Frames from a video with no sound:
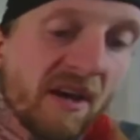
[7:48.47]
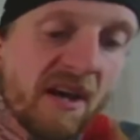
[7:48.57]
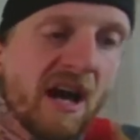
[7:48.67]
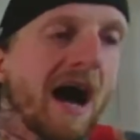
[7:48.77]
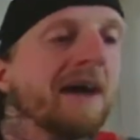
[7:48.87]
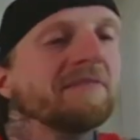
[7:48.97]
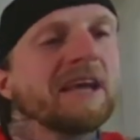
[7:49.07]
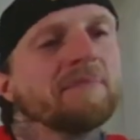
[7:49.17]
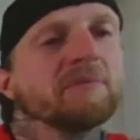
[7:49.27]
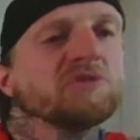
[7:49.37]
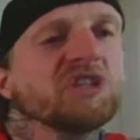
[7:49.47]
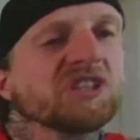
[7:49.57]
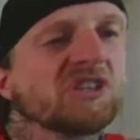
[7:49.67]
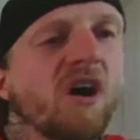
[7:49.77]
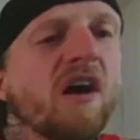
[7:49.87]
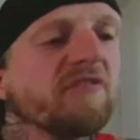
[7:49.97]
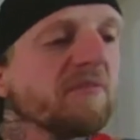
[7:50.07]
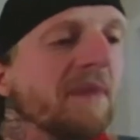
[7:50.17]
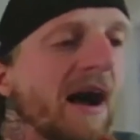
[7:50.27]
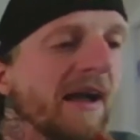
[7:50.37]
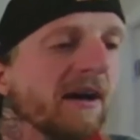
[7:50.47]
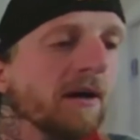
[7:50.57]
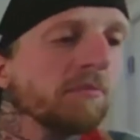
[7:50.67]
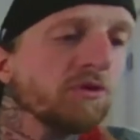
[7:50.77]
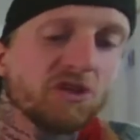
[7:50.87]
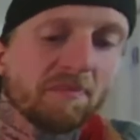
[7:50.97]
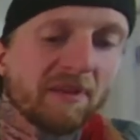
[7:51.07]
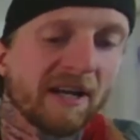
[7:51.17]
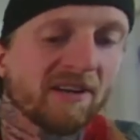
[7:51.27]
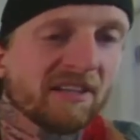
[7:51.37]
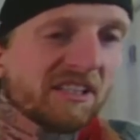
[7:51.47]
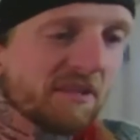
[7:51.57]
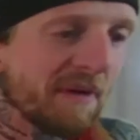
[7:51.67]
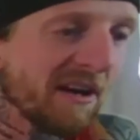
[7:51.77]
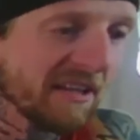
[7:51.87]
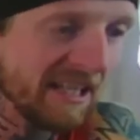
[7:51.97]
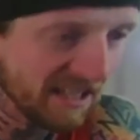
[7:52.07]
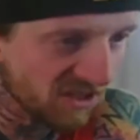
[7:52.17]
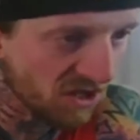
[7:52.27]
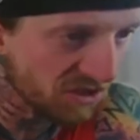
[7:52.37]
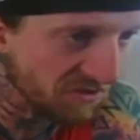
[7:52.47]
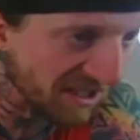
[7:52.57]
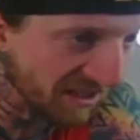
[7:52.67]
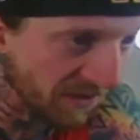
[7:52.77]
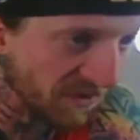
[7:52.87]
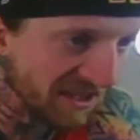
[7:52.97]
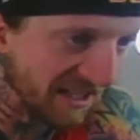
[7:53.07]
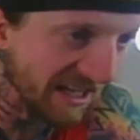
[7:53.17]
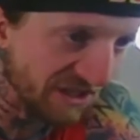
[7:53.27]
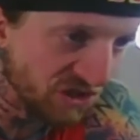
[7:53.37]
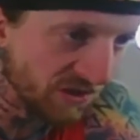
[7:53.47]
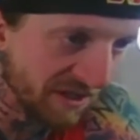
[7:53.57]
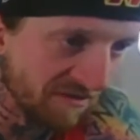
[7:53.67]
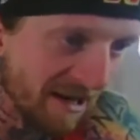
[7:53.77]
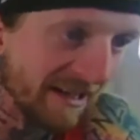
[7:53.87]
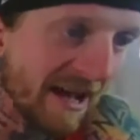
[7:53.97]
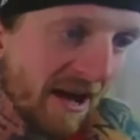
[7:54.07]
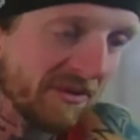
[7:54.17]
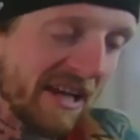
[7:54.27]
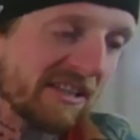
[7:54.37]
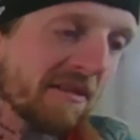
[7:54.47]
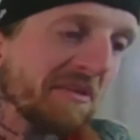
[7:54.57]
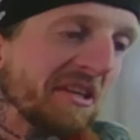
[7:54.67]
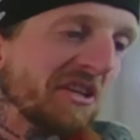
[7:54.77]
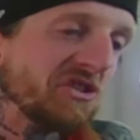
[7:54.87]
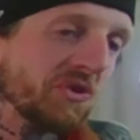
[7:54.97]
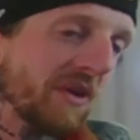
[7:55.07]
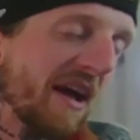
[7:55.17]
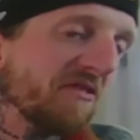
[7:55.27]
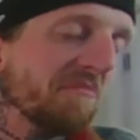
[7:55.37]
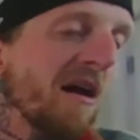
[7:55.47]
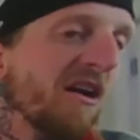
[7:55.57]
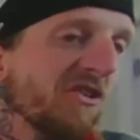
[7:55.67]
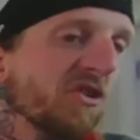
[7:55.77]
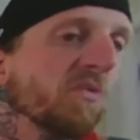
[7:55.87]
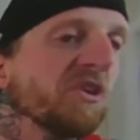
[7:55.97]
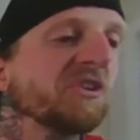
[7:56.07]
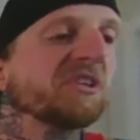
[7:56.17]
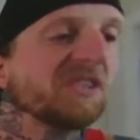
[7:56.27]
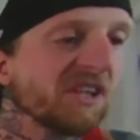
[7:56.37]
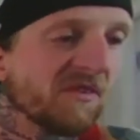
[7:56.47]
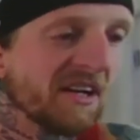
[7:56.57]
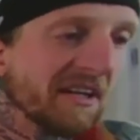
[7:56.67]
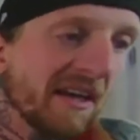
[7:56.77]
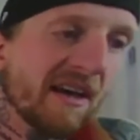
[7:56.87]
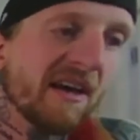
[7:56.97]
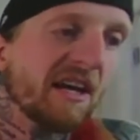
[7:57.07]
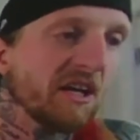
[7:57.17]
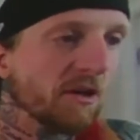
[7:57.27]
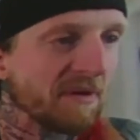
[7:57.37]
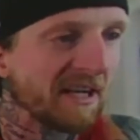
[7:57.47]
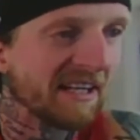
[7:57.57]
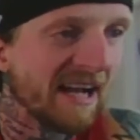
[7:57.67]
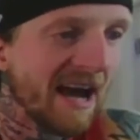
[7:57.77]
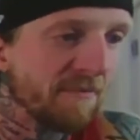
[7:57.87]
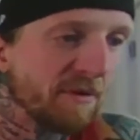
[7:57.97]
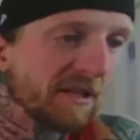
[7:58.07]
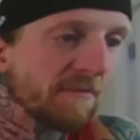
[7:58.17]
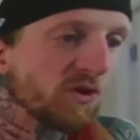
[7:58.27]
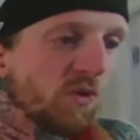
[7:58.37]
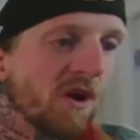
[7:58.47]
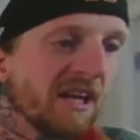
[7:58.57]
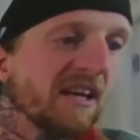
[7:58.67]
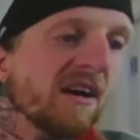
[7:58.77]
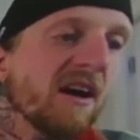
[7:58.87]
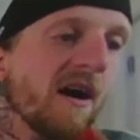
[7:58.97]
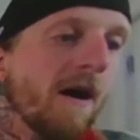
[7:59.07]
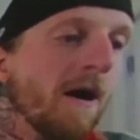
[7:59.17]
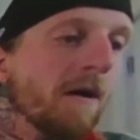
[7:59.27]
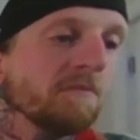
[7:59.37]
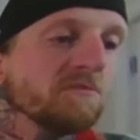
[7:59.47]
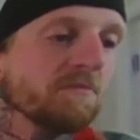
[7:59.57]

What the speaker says: I kept him just off of my blue chip player list. Apparently, he's also dealing with an injury right now, and that's something that you're going to have to monitor when you're considering, picking a guy at pick number 20. Johan